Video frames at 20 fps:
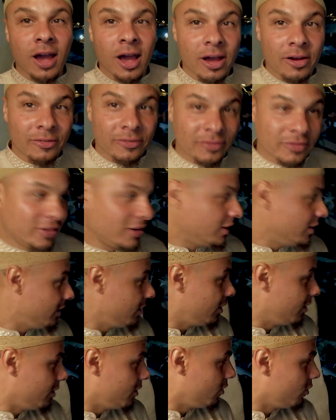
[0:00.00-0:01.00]
The
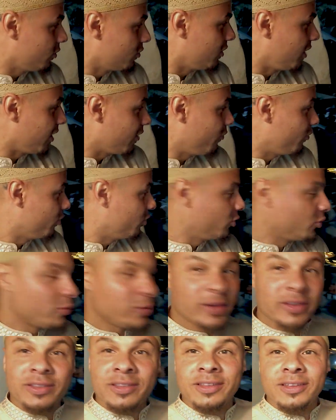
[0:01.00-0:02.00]
coffee looks like for
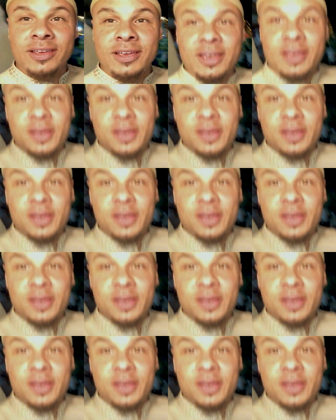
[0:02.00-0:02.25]
tourists,